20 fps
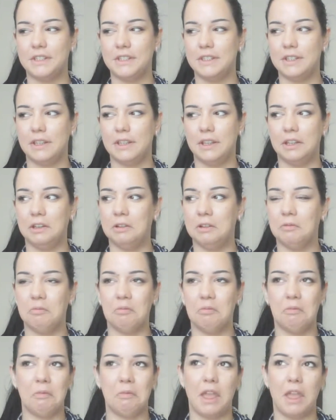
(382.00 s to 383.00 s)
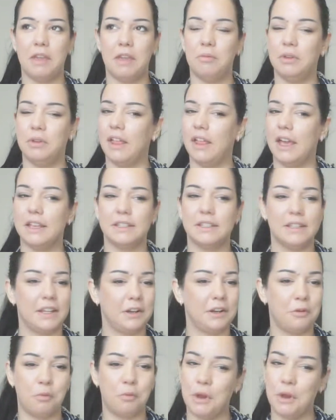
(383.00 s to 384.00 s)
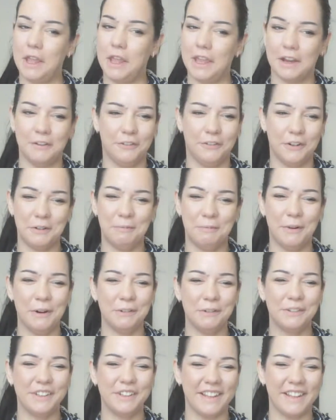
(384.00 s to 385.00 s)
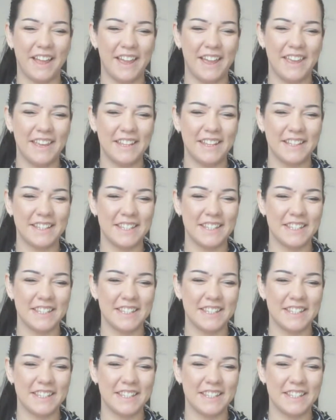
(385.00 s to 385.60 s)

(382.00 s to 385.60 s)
in maybe less than a week for both clients.